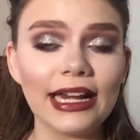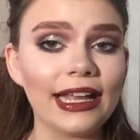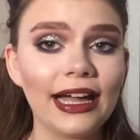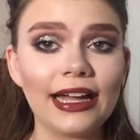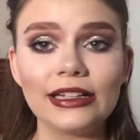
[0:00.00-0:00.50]

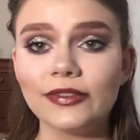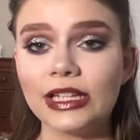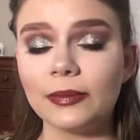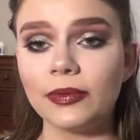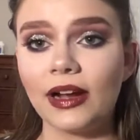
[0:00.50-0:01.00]
any kind of
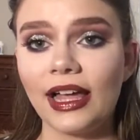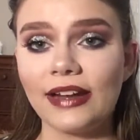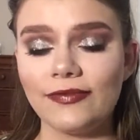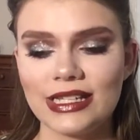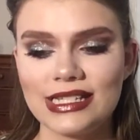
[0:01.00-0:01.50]
like
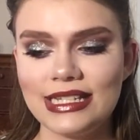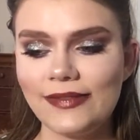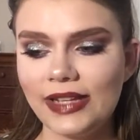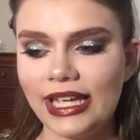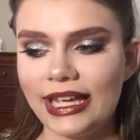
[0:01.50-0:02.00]
pride
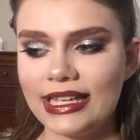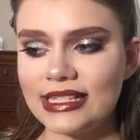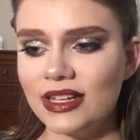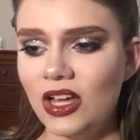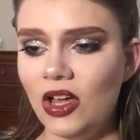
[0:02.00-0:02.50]

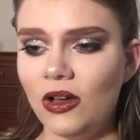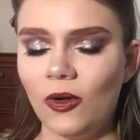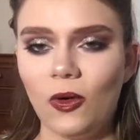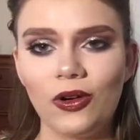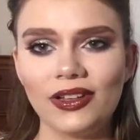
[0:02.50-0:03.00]
festivities,
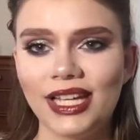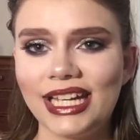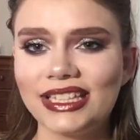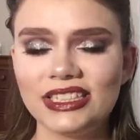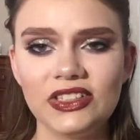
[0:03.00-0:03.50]
or
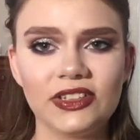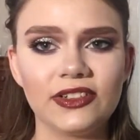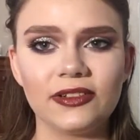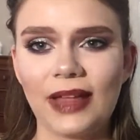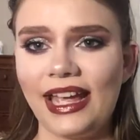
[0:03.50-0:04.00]
like to
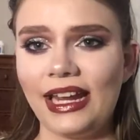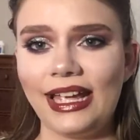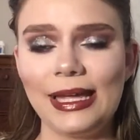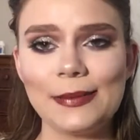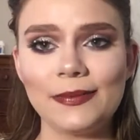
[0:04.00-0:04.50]
your 8
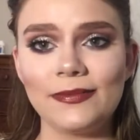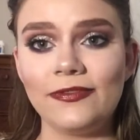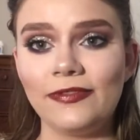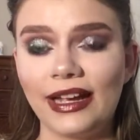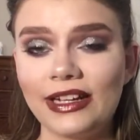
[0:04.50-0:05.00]
a.m.
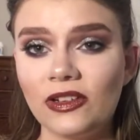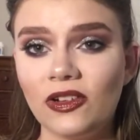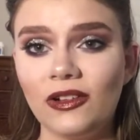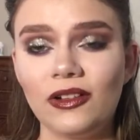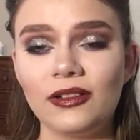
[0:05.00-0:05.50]

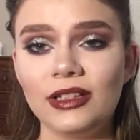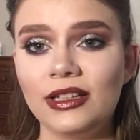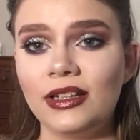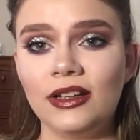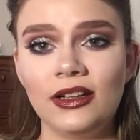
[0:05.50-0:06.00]
final
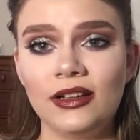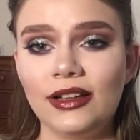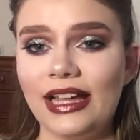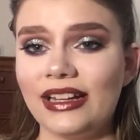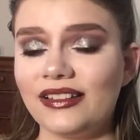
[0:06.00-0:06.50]

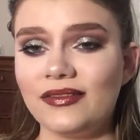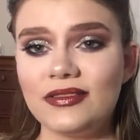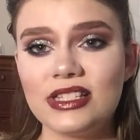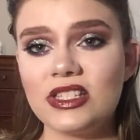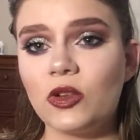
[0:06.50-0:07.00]
at
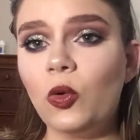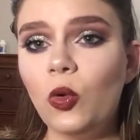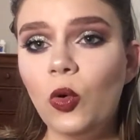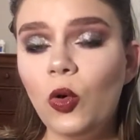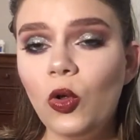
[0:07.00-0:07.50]

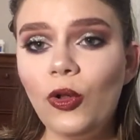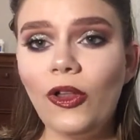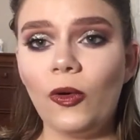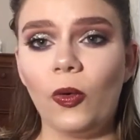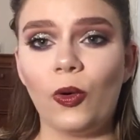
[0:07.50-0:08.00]

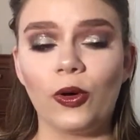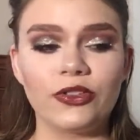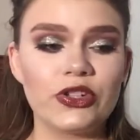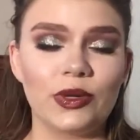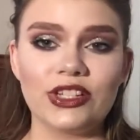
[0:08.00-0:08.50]
school or
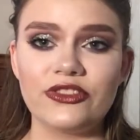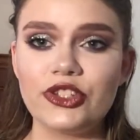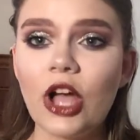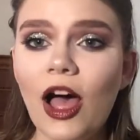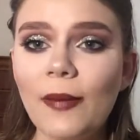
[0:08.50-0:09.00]
to a
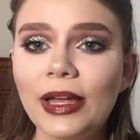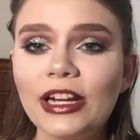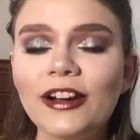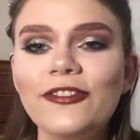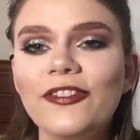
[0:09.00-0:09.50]
job
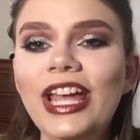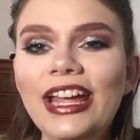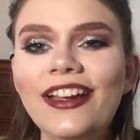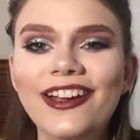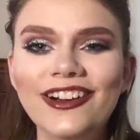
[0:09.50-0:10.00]

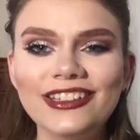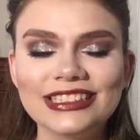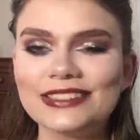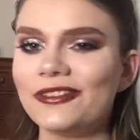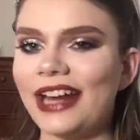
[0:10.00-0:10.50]
interview or
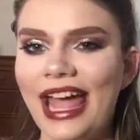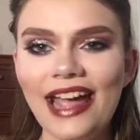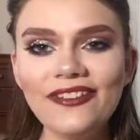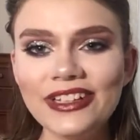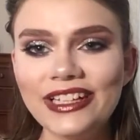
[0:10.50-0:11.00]
just
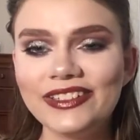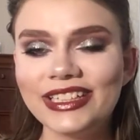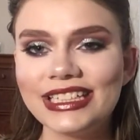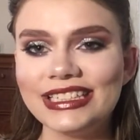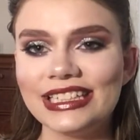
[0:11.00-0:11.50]
whatever you
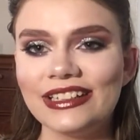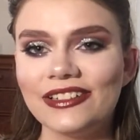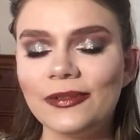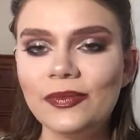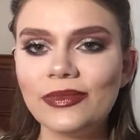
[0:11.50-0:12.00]
want to
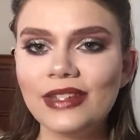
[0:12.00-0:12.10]
do.